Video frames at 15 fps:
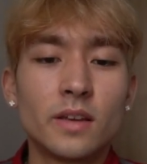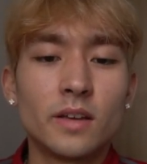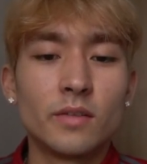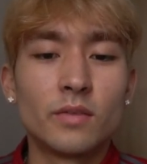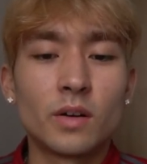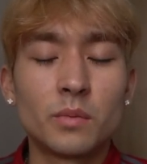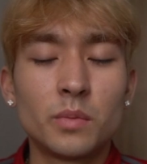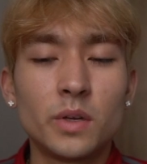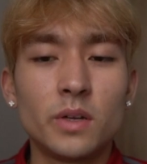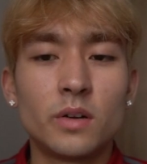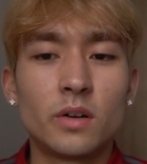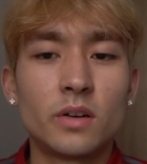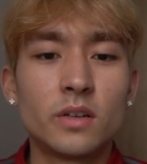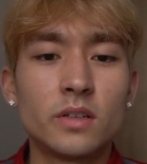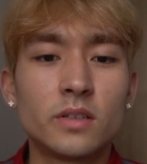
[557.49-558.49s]
if I'm being
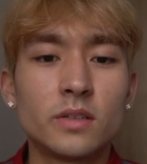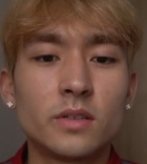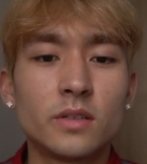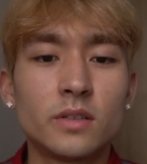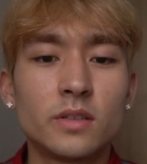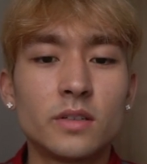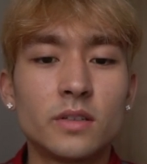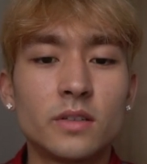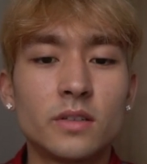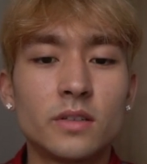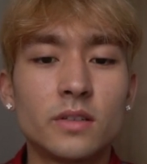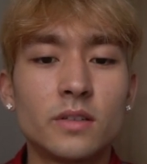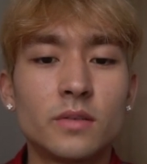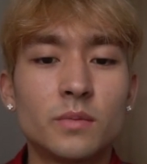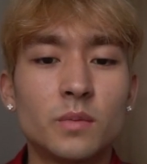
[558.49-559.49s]
honest,
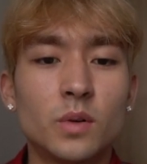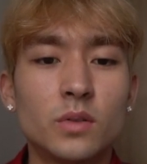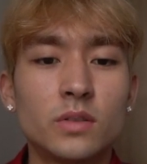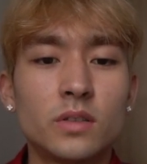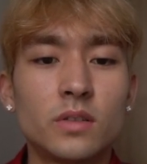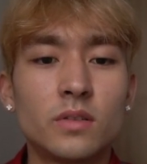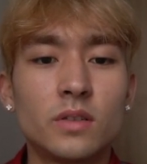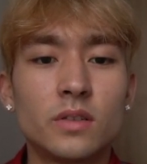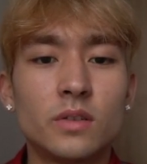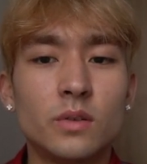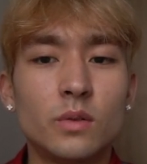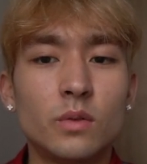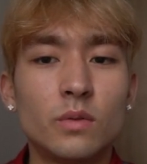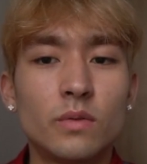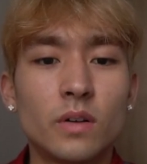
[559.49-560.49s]
most of this
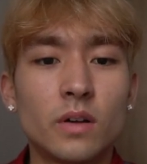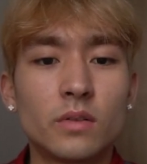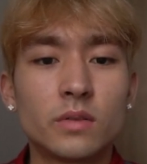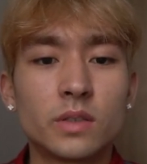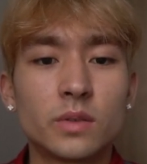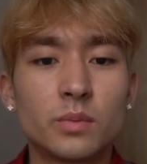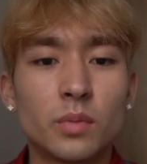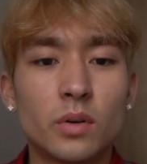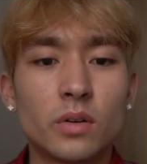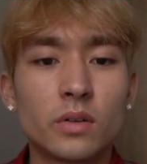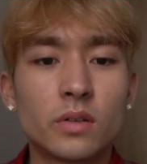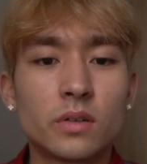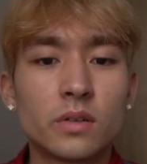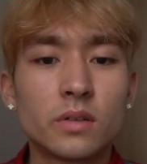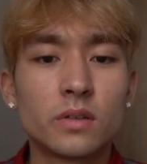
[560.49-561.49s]
newfound
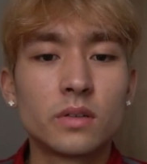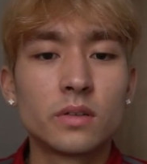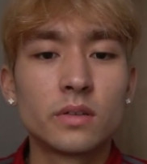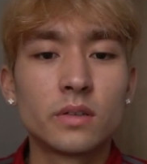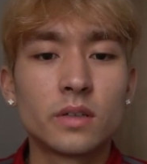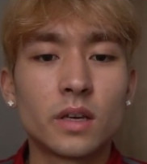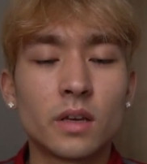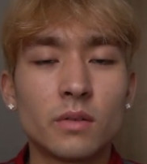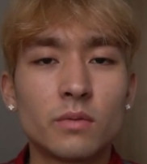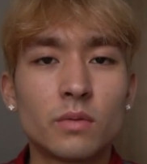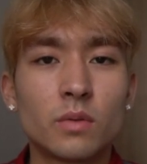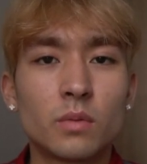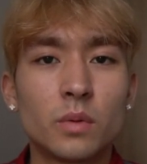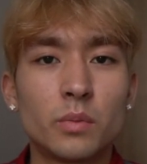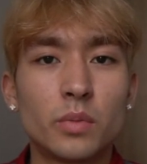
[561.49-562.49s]
spark came
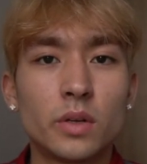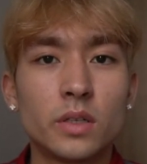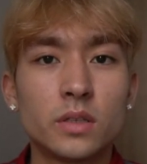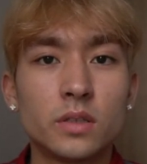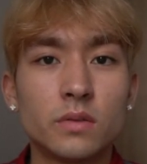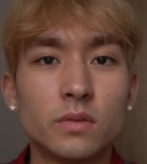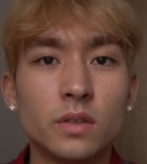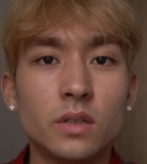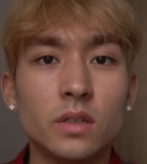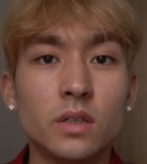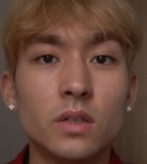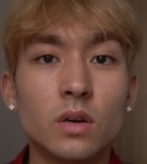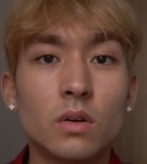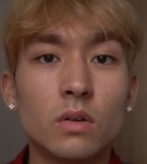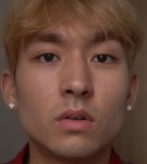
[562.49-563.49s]
from a place of
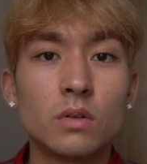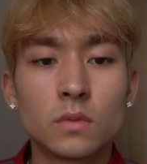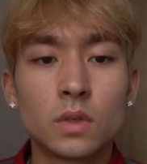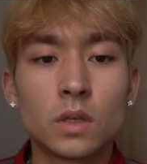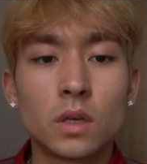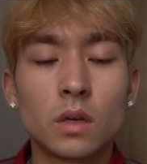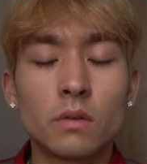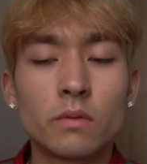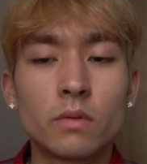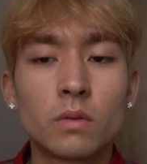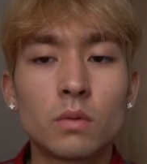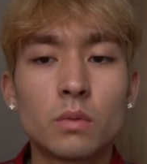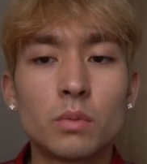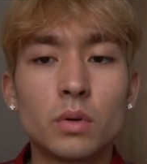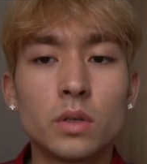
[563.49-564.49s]
ego. It came
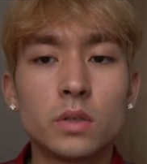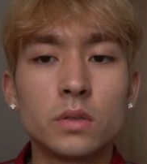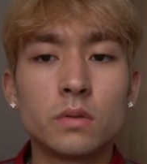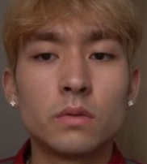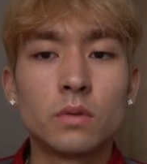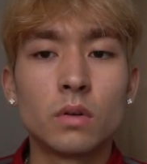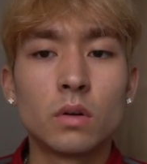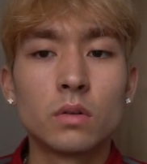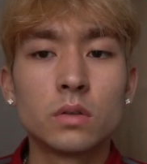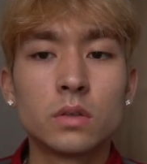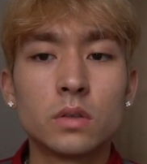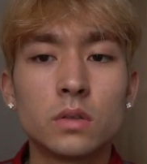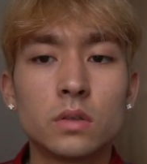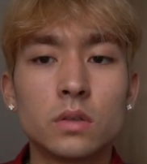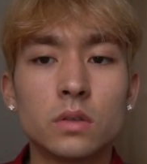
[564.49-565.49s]
from a place of
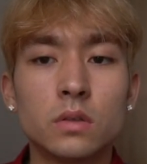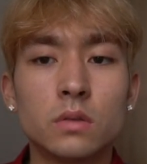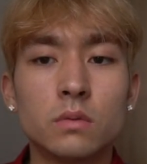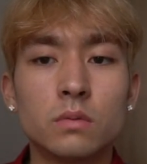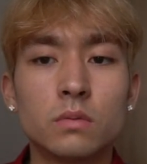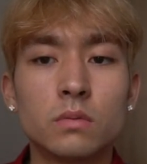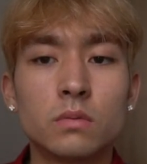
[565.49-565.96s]
narcissism,